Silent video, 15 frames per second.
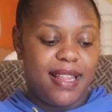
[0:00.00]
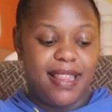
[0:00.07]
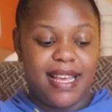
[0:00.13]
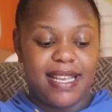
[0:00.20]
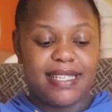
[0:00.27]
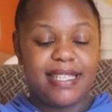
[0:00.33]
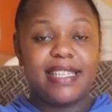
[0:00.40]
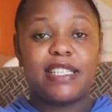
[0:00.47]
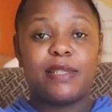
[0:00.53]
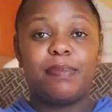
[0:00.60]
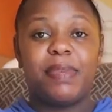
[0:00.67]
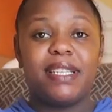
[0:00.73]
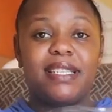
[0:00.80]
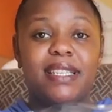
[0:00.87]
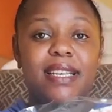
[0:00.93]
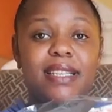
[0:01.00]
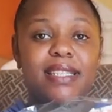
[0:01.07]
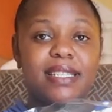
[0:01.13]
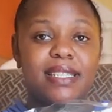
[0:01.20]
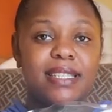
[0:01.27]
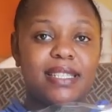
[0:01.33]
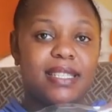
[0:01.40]
They are 6
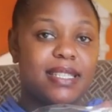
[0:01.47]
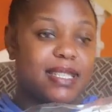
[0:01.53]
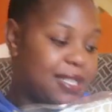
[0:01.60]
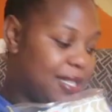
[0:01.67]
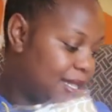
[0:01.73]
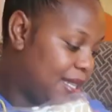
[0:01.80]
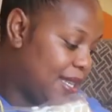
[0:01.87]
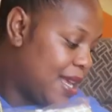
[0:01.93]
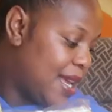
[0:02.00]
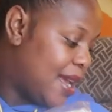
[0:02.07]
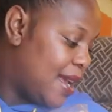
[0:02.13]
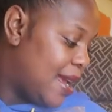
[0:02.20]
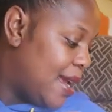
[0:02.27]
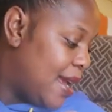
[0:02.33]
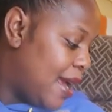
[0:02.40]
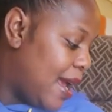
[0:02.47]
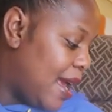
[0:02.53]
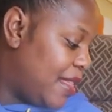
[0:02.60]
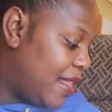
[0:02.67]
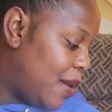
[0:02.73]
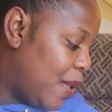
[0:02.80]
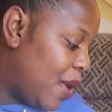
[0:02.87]
pieces
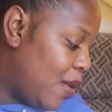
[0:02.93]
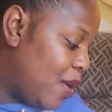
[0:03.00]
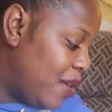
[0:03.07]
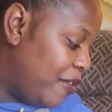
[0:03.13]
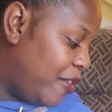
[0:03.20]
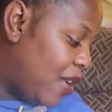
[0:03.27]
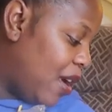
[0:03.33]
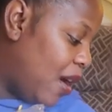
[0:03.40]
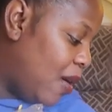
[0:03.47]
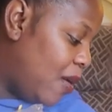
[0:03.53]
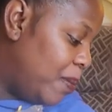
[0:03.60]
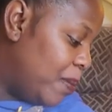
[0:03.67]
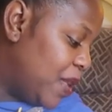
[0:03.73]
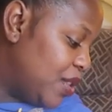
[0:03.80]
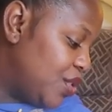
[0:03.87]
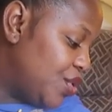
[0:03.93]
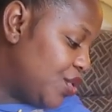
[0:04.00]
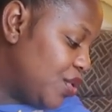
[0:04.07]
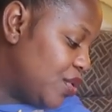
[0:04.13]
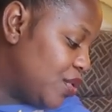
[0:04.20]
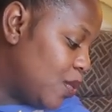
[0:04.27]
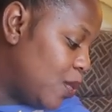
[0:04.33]
and they were going for how
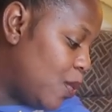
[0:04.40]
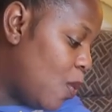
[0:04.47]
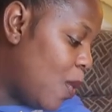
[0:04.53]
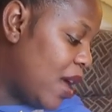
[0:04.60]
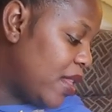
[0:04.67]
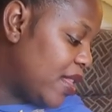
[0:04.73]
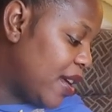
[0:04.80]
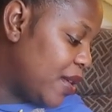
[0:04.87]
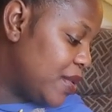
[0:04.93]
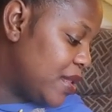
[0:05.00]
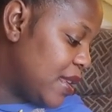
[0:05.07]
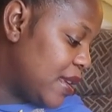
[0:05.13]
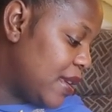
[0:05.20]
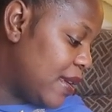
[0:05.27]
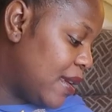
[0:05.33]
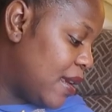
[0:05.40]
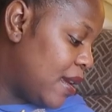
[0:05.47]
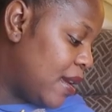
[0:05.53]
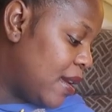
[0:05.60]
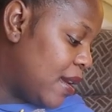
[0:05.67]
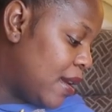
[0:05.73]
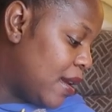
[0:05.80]
much? 1000.
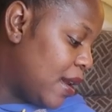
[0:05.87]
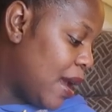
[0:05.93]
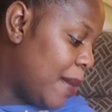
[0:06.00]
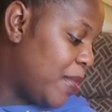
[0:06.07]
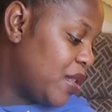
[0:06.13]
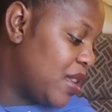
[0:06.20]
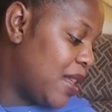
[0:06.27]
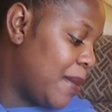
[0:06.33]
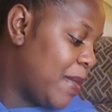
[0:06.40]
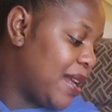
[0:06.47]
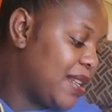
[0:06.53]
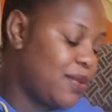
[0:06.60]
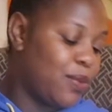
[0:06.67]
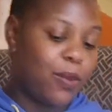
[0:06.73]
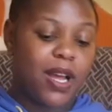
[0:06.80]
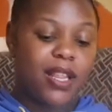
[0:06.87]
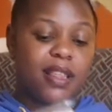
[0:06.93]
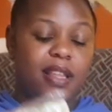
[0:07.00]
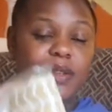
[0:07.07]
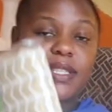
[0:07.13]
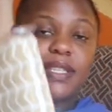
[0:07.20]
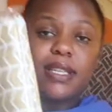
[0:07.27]
I bought them at
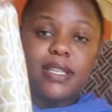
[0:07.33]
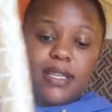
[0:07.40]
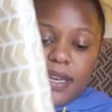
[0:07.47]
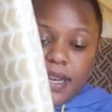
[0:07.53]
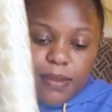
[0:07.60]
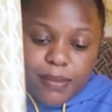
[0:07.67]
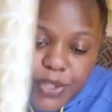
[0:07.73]
1000. Let